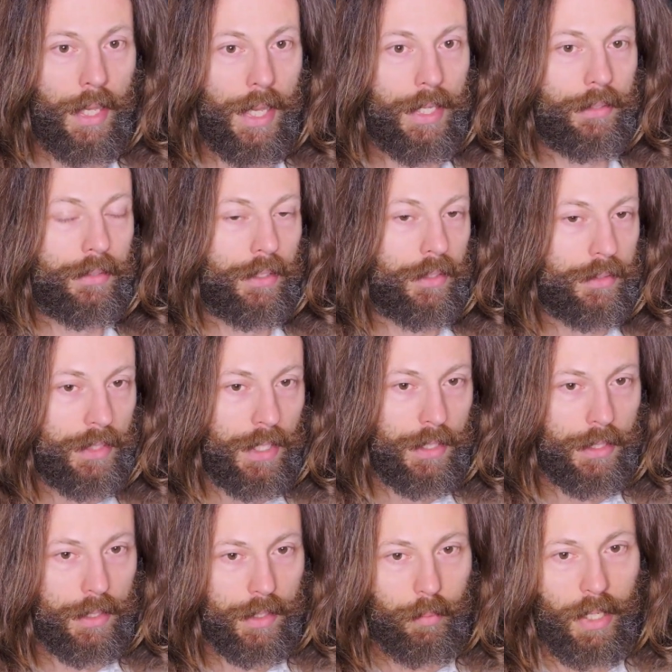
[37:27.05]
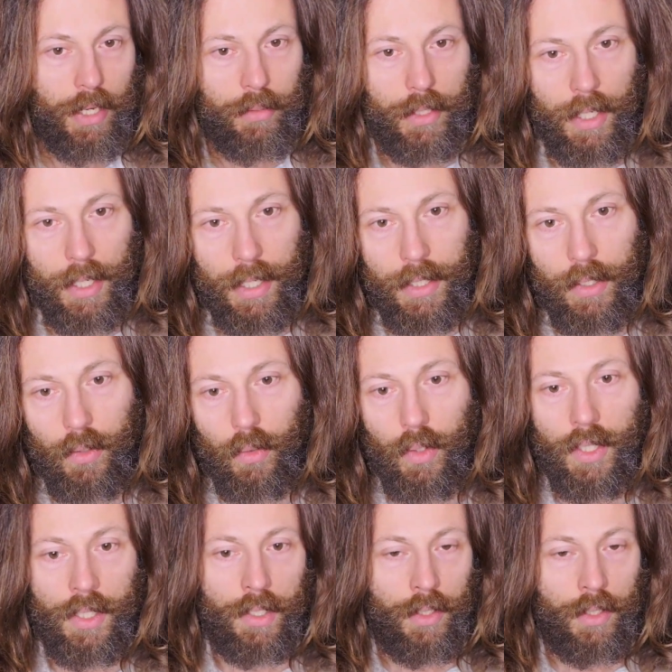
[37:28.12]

and they're thinking about how